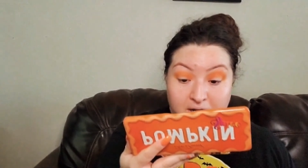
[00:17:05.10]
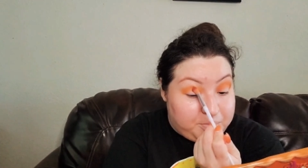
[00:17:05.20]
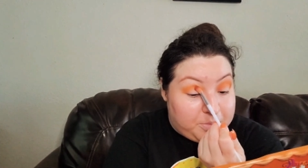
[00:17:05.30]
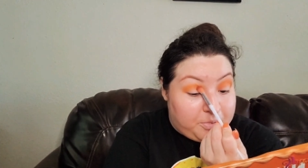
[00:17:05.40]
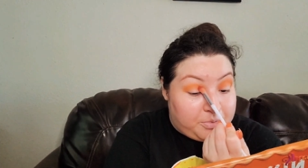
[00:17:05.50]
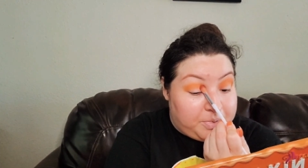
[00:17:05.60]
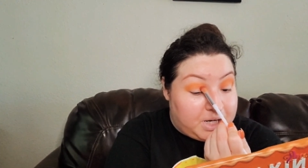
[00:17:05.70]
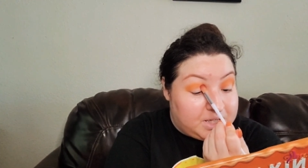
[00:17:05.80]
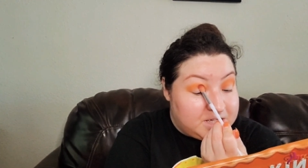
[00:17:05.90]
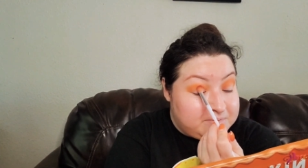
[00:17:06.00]
People will be
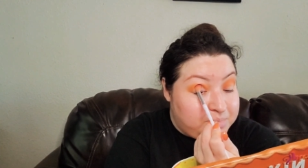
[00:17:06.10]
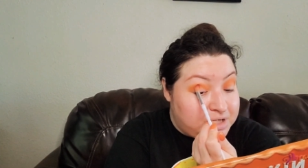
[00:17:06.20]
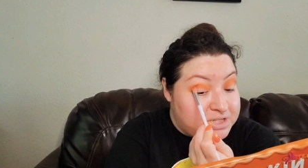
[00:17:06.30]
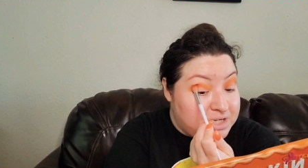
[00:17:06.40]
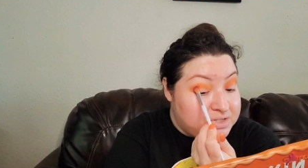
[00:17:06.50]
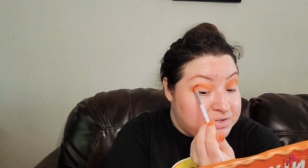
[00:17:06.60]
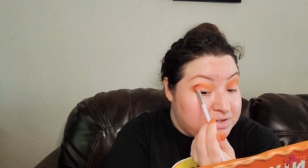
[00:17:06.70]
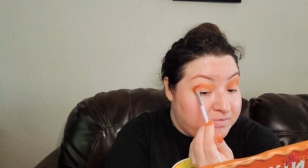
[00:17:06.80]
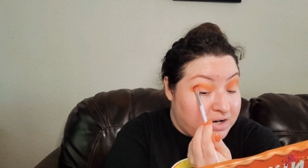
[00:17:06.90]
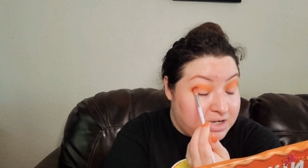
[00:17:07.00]
like, this bitch has two
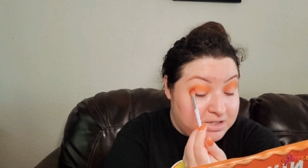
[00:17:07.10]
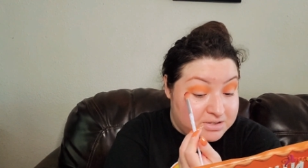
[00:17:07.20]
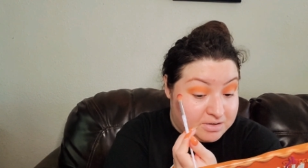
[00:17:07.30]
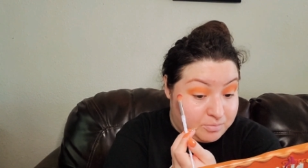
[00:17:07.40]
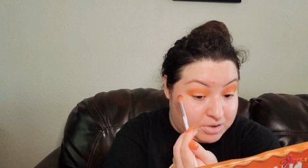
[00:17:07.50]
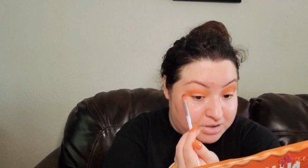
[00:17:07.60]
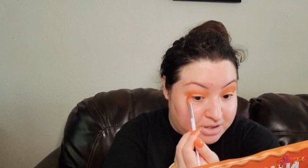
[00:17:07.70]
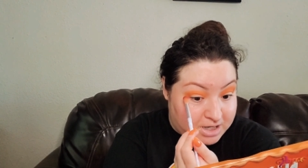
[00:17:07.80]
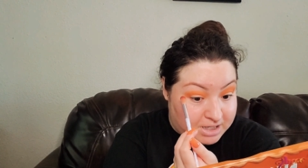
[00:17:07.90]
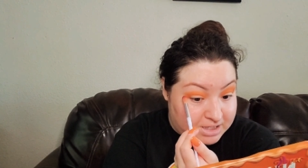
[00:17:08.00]
different colors on one of
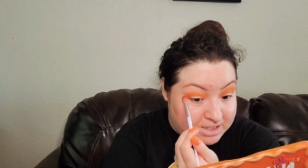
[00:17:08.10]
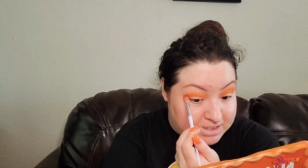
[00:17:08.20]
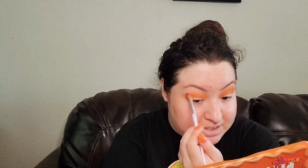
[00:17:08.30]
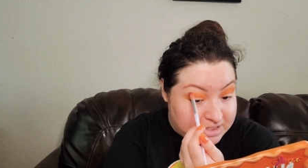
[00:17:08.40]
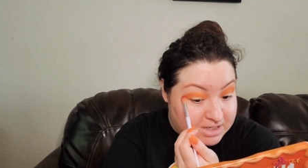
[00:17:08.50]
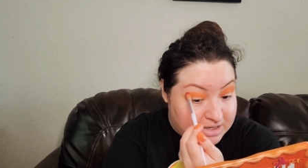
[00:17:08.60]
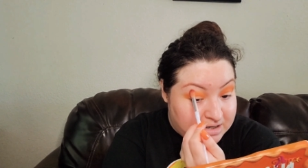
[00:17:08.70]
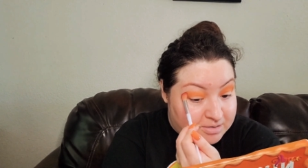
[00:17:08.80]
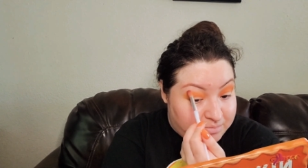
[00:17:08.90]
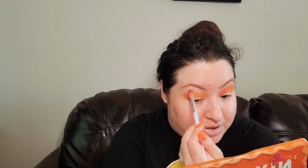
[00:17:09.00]
her eyelids.
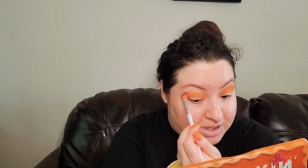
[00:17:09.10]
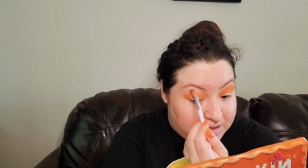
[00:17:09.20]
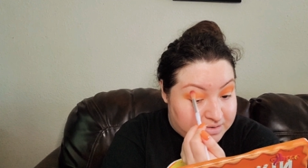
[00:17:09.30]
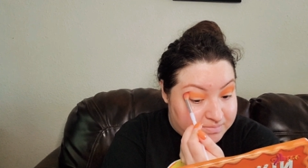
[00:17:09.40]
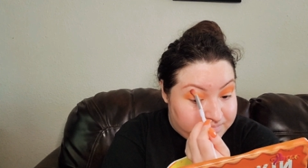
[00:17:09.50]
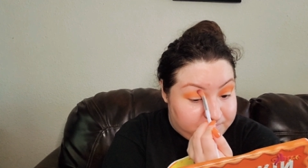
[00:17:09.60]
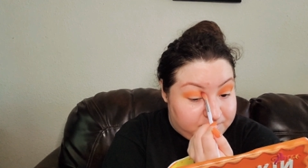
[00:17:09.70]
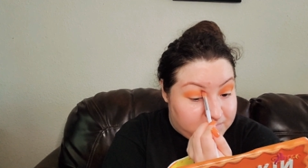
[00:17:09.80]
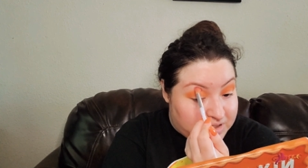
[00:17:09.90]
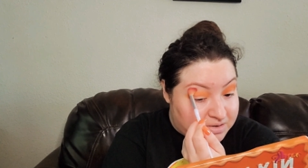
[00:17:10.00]
But
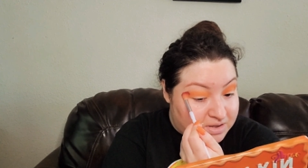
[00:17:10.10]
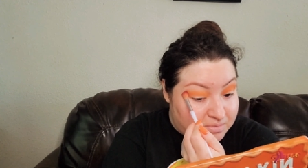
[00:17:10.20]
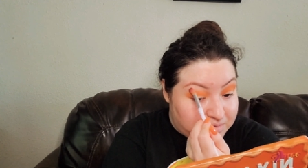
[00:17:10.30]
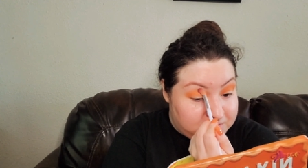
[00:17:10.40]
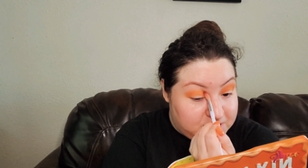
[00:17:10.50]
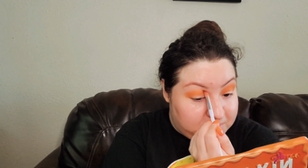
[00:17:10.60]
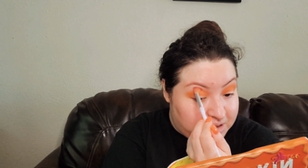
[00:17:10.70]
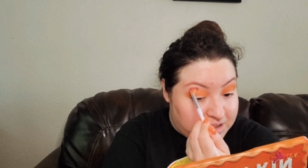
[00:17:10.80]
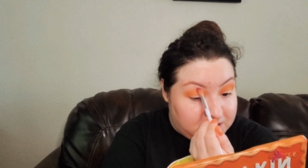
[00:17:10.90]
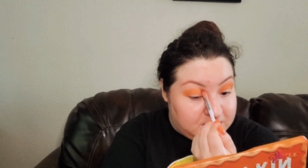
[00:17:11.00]
they, won't tell me
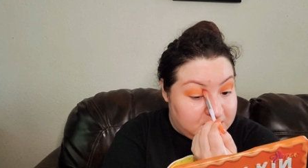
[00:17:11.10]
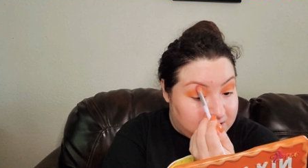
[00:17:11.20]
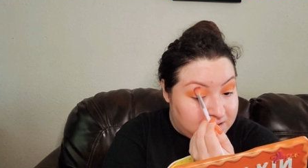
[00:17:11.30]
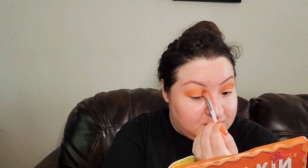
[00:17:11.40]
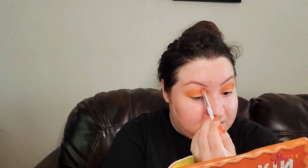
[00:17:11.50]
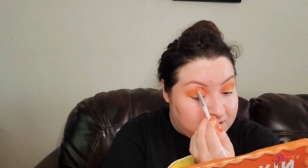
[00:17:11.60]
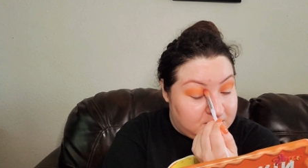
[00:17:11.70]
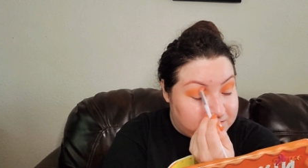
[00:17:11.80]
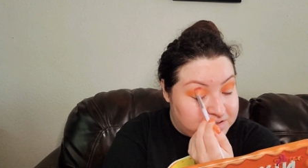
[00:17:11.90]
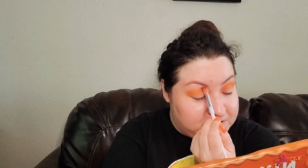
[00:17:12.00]
anything.
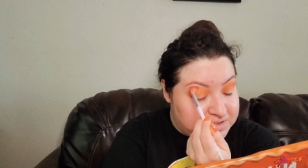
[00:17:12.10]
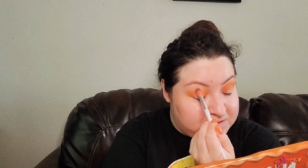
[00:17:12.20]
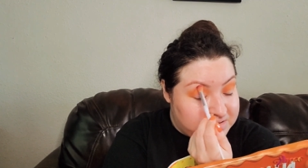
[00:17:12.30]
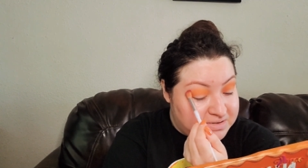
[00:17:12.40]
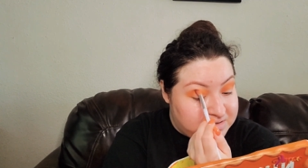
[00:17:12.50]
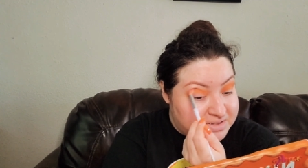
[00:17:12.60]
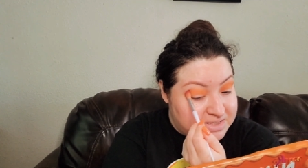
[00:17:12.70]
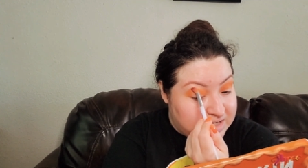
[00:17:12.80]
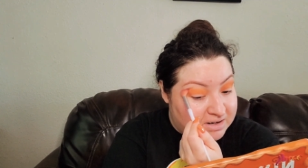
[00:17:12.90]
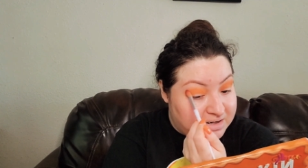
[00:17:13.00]
They'll just
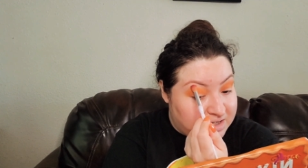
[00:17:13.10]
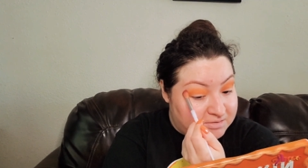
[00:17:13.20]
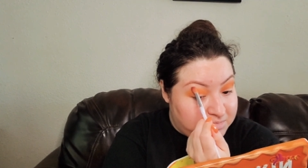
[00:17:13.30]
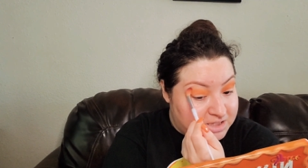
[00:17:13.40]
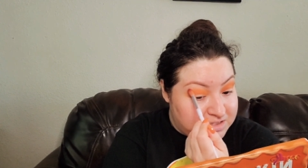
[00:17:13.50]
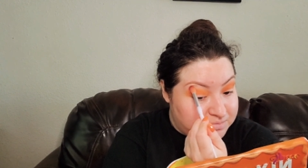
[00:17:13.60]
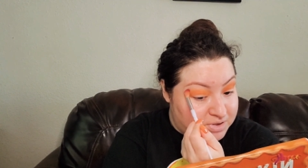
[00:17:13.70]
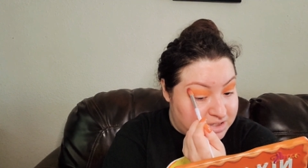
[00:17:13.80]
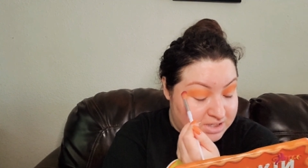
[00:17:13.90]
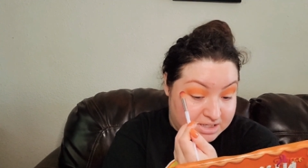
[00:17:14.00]
stare and give me this
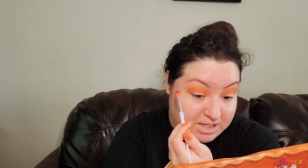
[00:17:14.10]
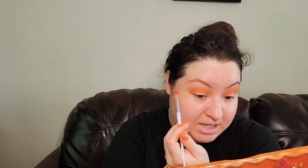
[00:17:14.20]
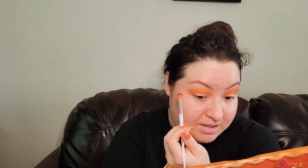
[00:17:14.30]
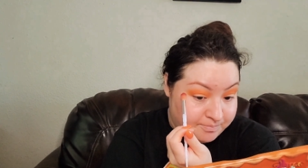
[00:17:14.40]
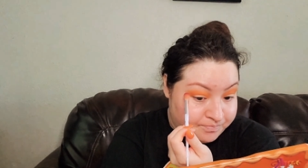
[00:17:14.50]
weird look like,